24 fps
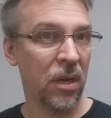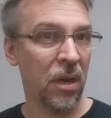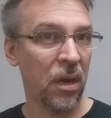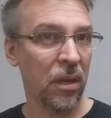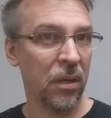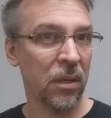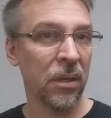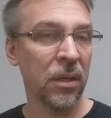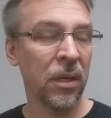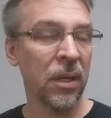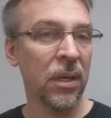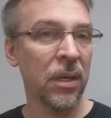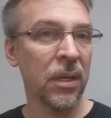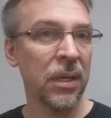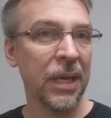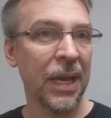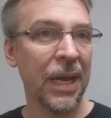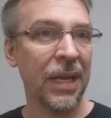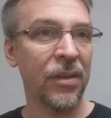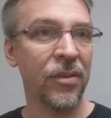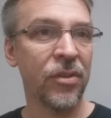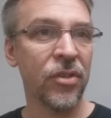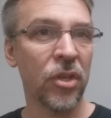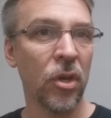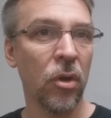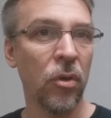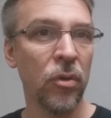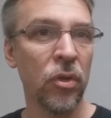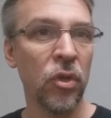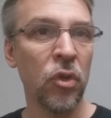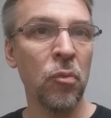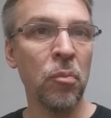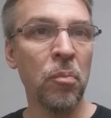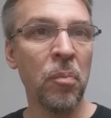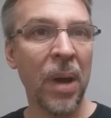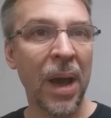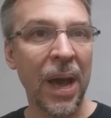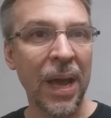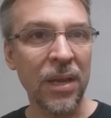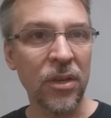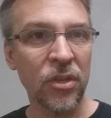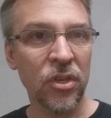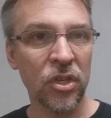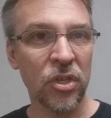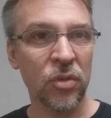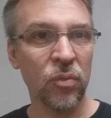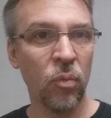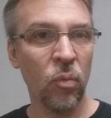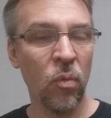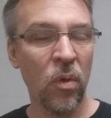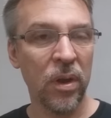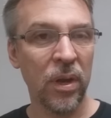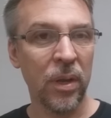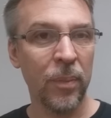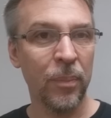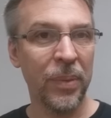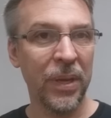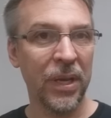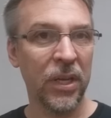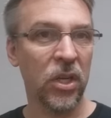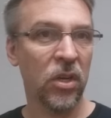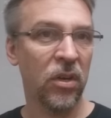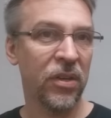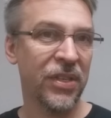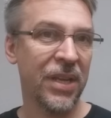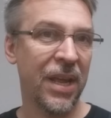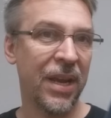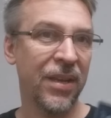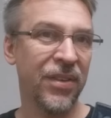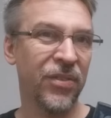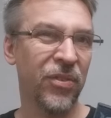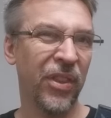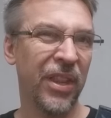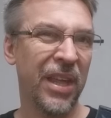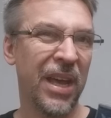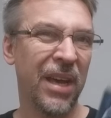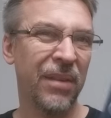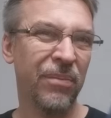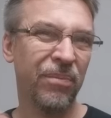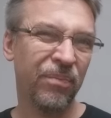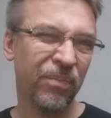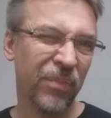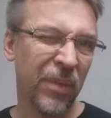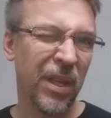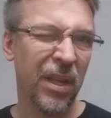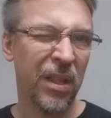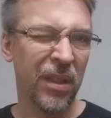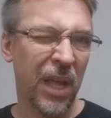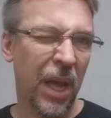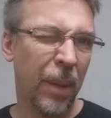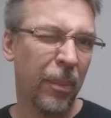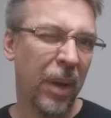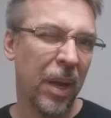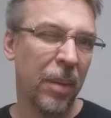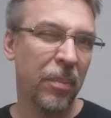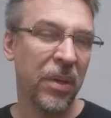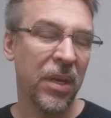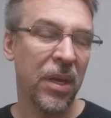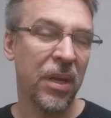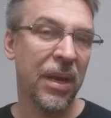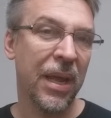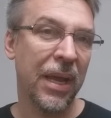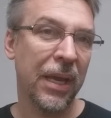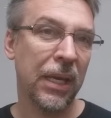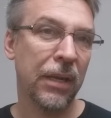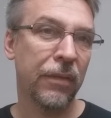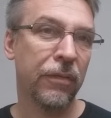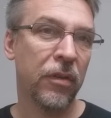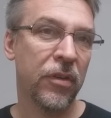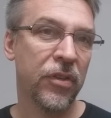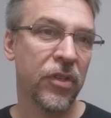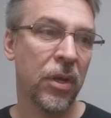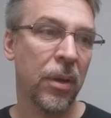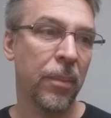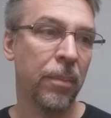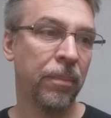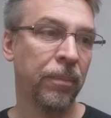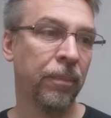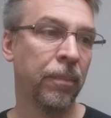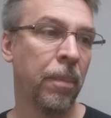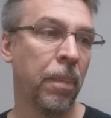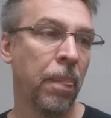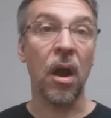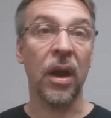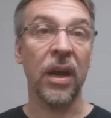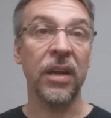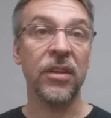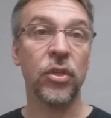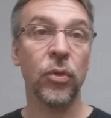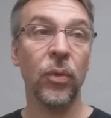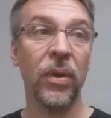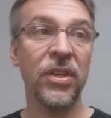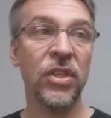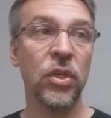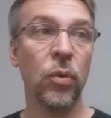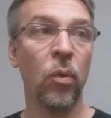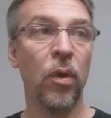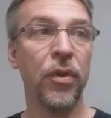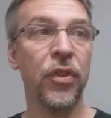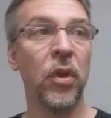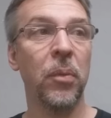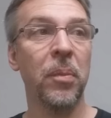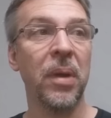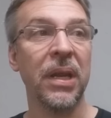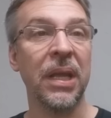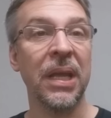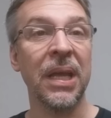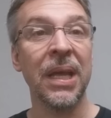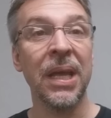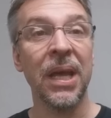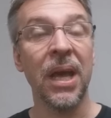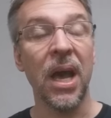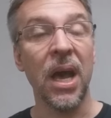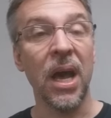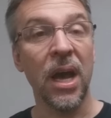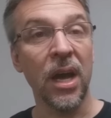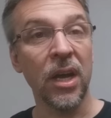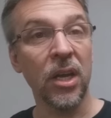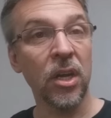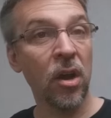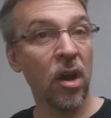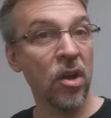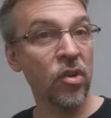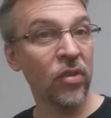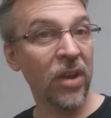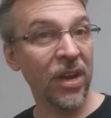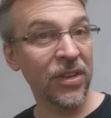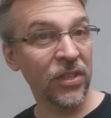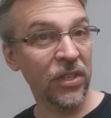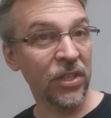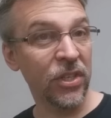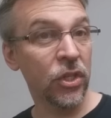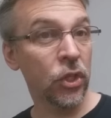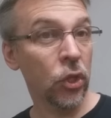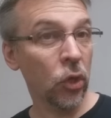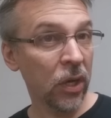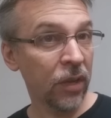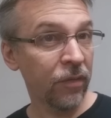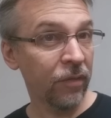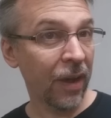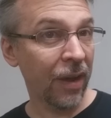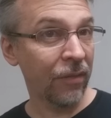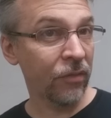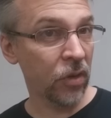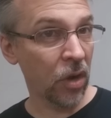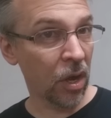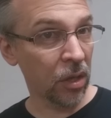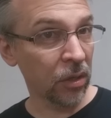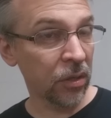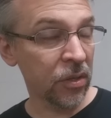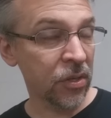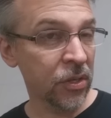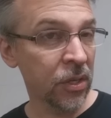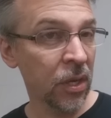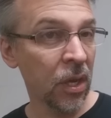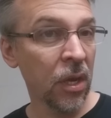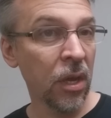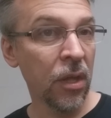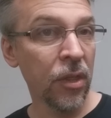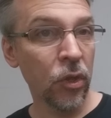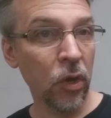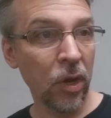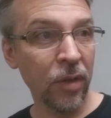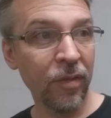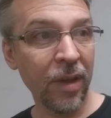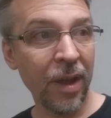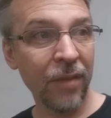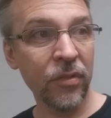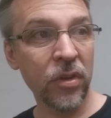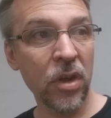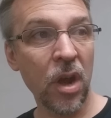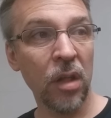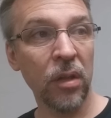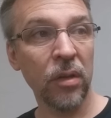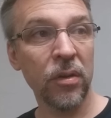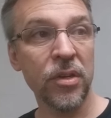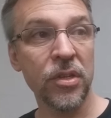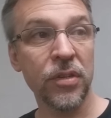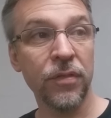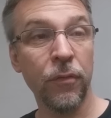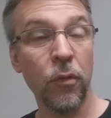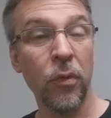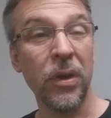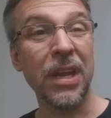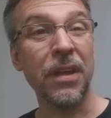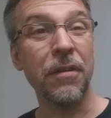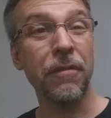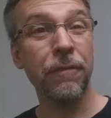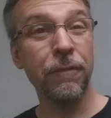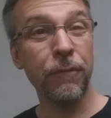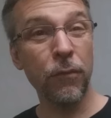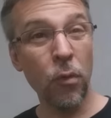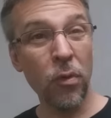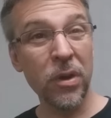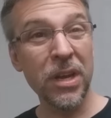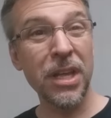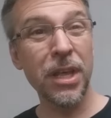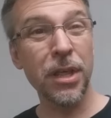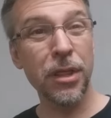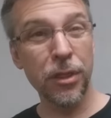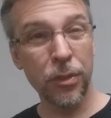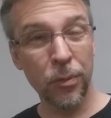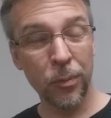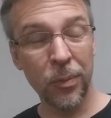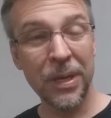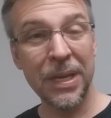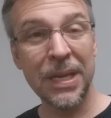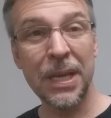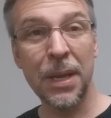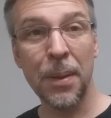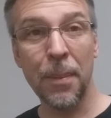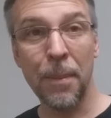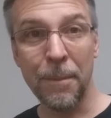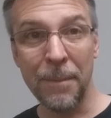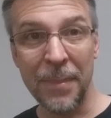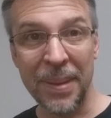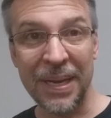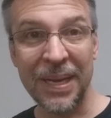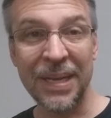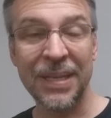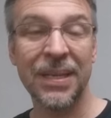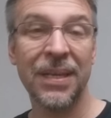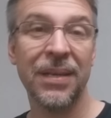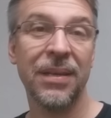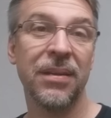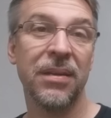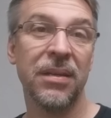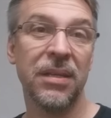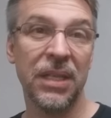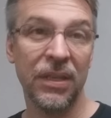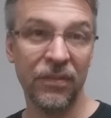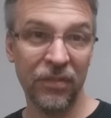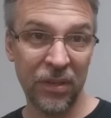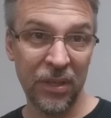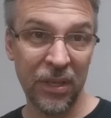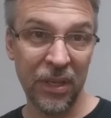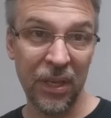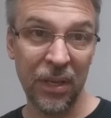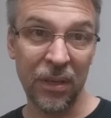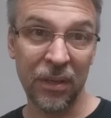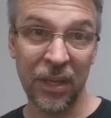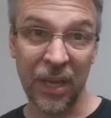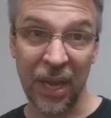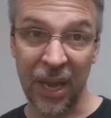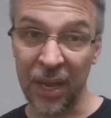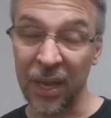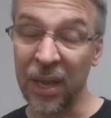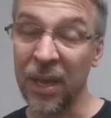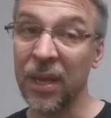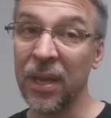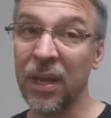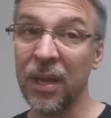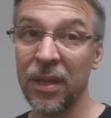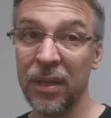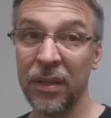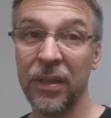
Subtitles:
talk. And so you might just want to pick your settings on that, and that might be a negative for some. All right, so is it worth your money? Contrast is $35. $35 for a 43-minute DVD, okay?